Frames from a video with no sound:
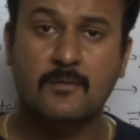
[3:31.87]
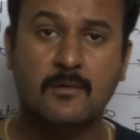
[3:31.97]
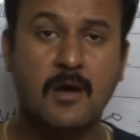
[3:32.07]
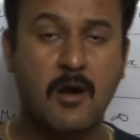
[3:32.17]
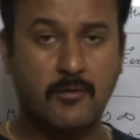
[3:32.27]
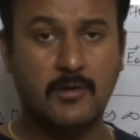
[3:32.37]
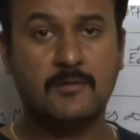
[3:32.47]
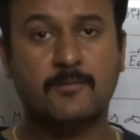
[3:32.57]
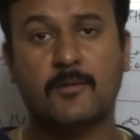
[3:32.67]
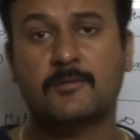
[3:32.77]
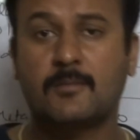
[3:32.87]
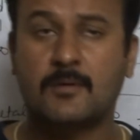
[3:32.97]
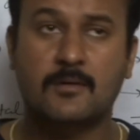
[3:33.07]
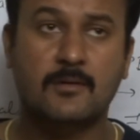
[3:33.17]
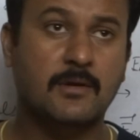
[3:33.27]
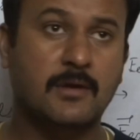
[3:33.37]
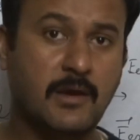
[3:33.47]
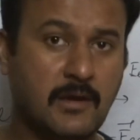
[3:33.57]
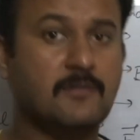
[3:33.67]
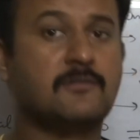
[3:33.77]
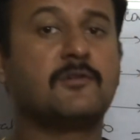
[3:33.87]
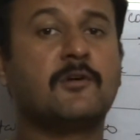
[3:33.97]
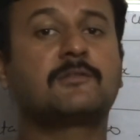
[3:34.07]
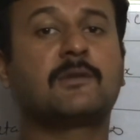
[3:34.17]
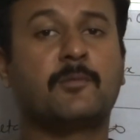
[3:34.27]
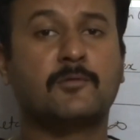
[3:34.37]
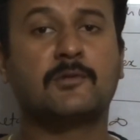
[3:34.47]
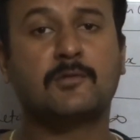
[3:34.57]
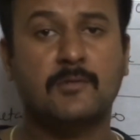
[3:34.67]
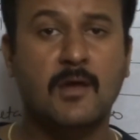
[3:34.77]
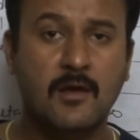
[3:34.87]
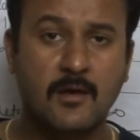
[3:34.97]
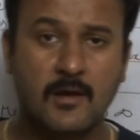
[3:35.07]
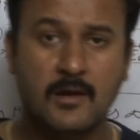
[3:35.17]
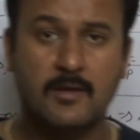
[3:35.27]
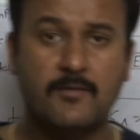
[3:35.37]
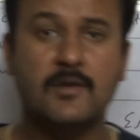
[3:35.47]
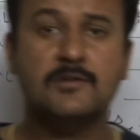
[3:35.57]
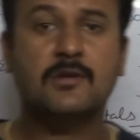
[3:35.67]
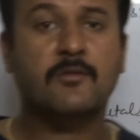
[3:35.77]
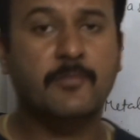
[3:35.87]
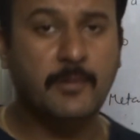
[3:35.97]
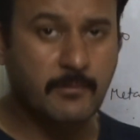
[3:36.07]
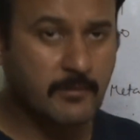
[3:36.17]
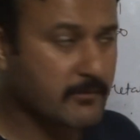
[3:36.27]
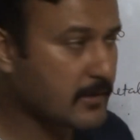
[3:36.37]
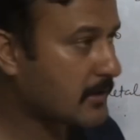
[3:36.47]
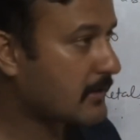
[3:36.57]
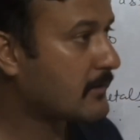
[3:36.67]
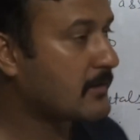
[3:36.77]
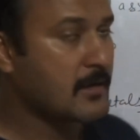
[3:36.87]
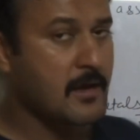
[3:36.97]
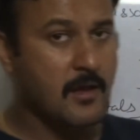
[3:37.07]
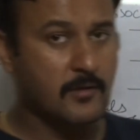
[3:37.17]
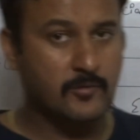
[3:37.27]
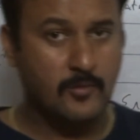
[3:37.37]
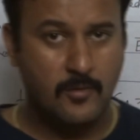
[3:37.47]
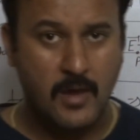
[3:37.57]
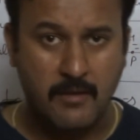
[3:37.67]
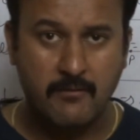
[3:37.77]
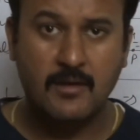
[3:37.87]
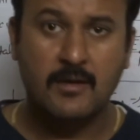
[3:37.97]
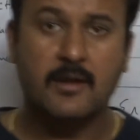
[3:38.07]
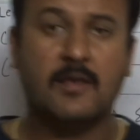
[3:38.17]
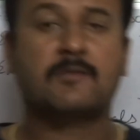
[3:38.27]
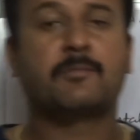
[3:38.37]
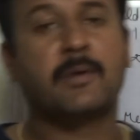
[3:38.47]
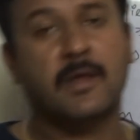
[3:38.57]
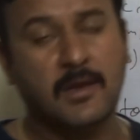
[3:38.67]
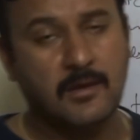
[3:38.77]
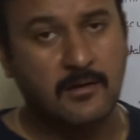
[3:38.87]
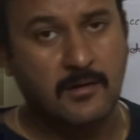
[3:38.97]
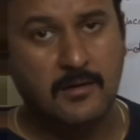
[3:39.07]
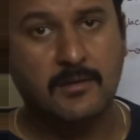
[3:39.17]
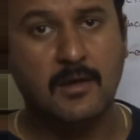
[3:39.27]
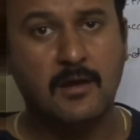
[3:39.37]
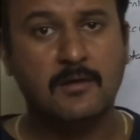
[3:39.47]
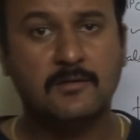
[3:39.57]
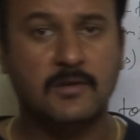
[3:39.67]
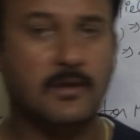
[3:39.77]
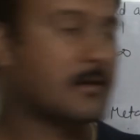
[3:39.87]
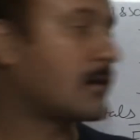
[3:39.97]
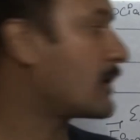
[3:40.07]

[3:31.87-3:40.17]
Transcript: How it is possible? It is just opposite to the definition of permittivity. So I will explain the secret